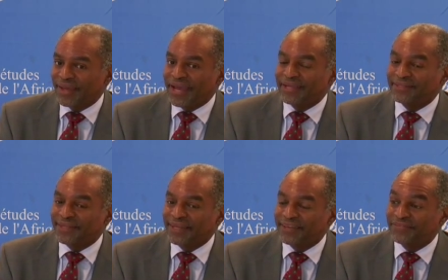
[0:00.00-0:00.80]

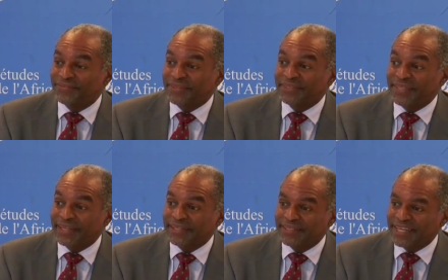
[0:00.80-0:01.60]
And if can,
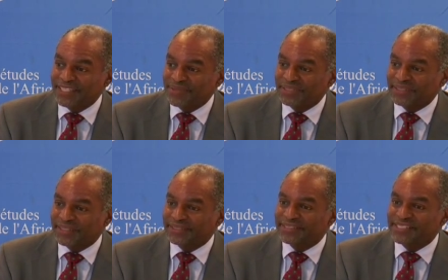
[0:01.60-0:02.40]
that engagement
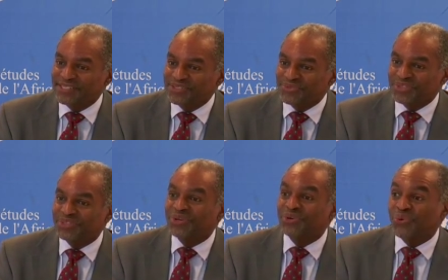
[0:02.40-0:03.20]
continues with
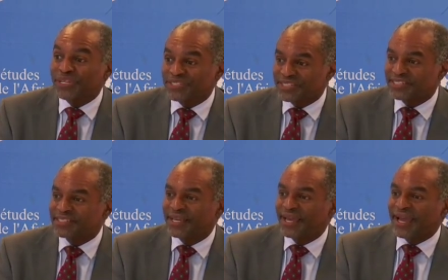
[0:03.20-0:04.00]
no
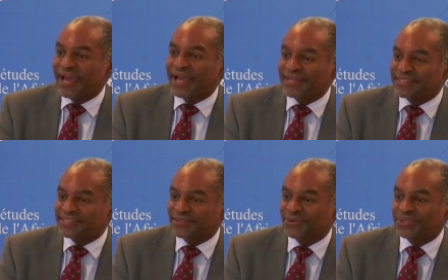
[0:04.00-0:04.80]
questions
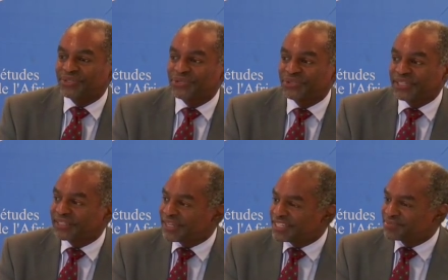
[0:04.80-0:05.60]
asked or no
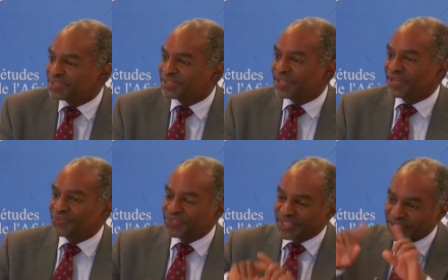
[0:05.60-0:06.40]
engagement
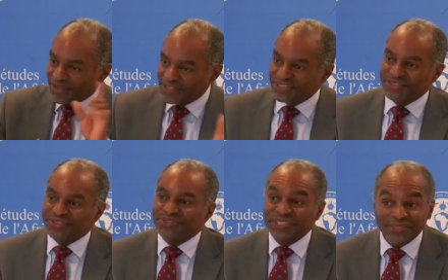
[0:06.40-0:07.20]
with the larger
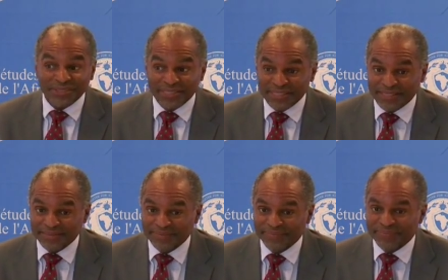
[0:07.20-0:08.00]
judicial
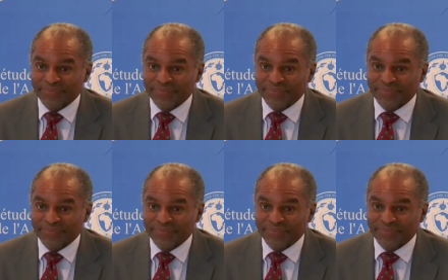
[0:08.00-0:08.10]
system,